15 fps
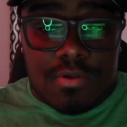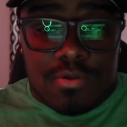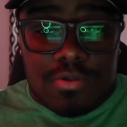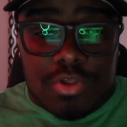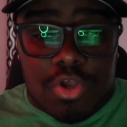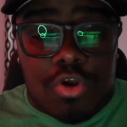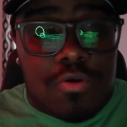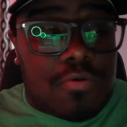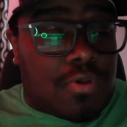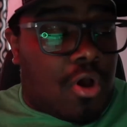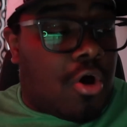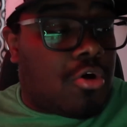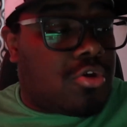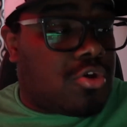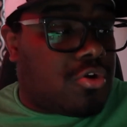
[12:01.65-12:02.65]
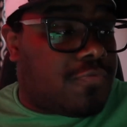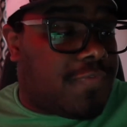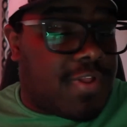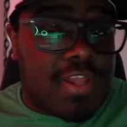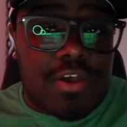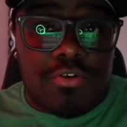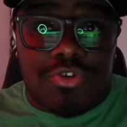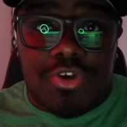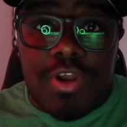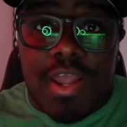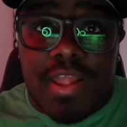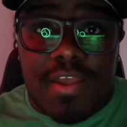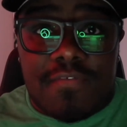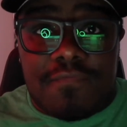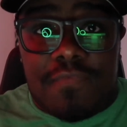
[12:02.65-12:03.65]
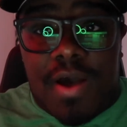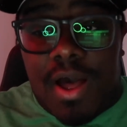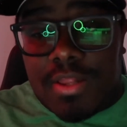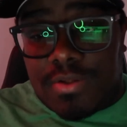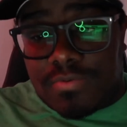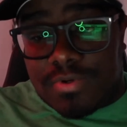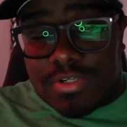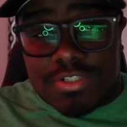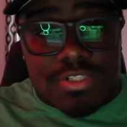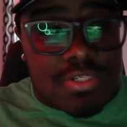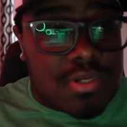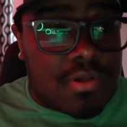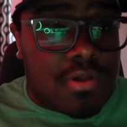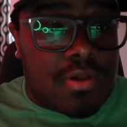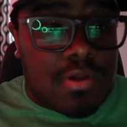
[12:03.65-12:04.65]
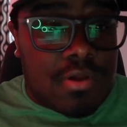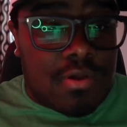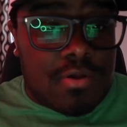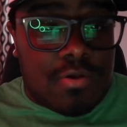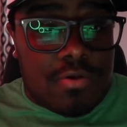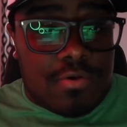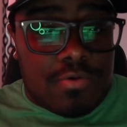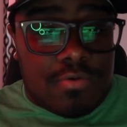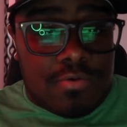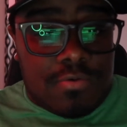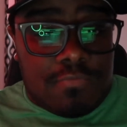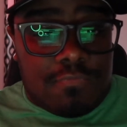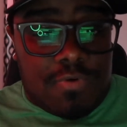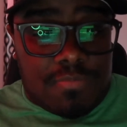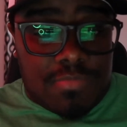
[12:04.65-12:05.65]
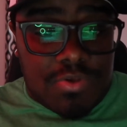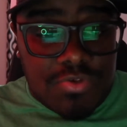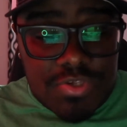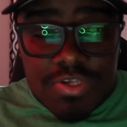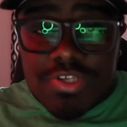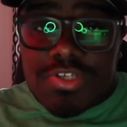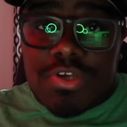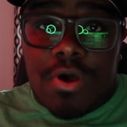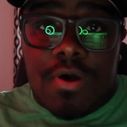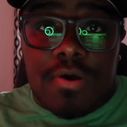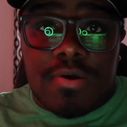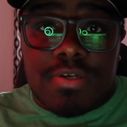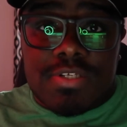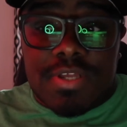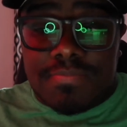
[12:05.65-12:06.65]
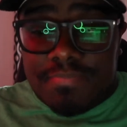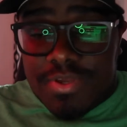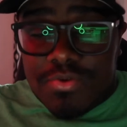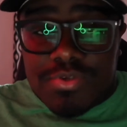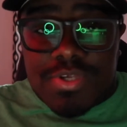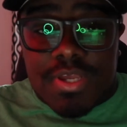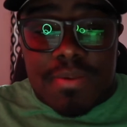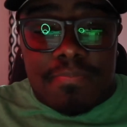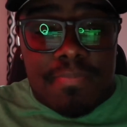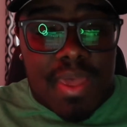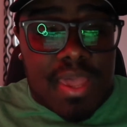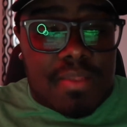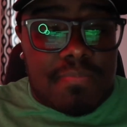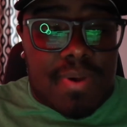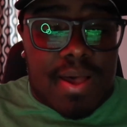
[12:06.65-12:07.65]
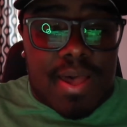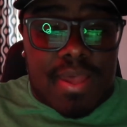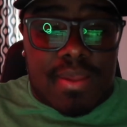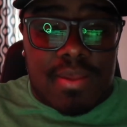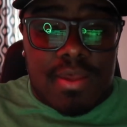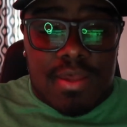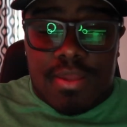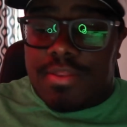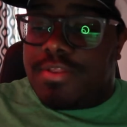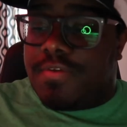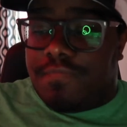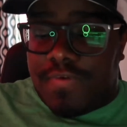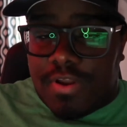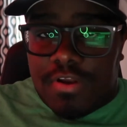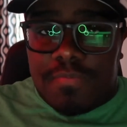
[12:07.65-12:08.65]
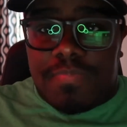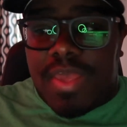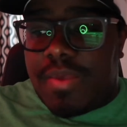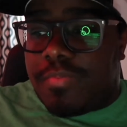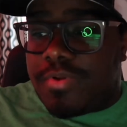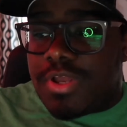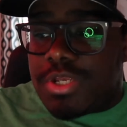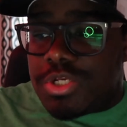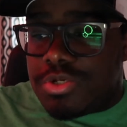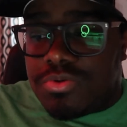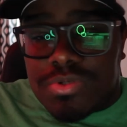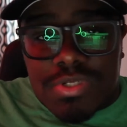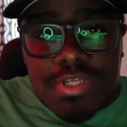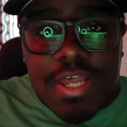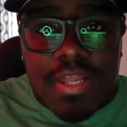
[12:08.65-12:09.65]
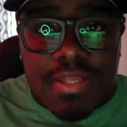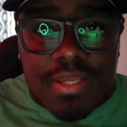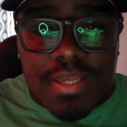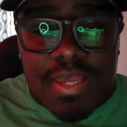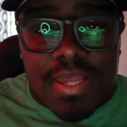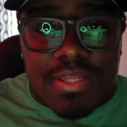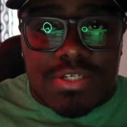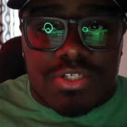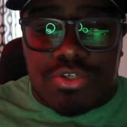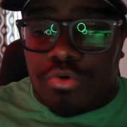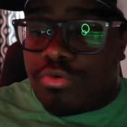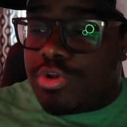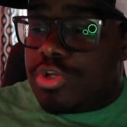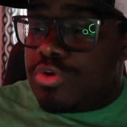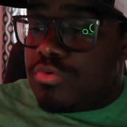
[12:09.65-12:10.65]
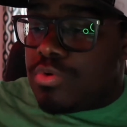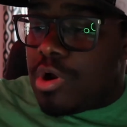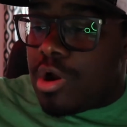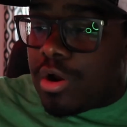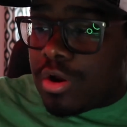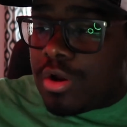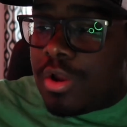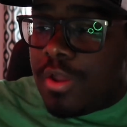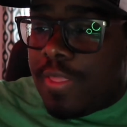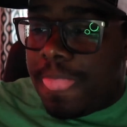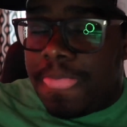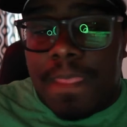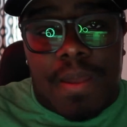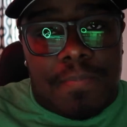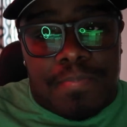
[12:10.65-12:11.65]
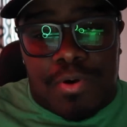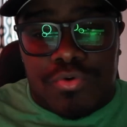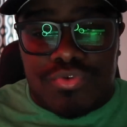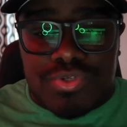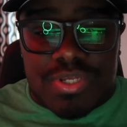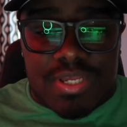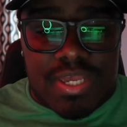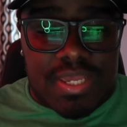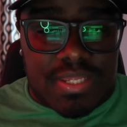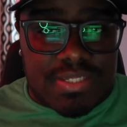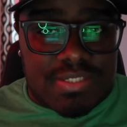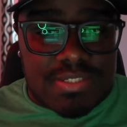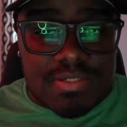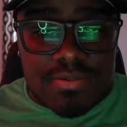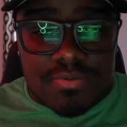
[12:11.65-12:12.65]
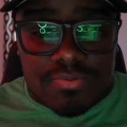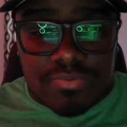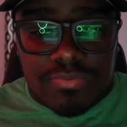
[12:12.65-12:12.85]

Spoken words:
you're getting followers from using songs and music made by the very people that you stand against or you are opposed against.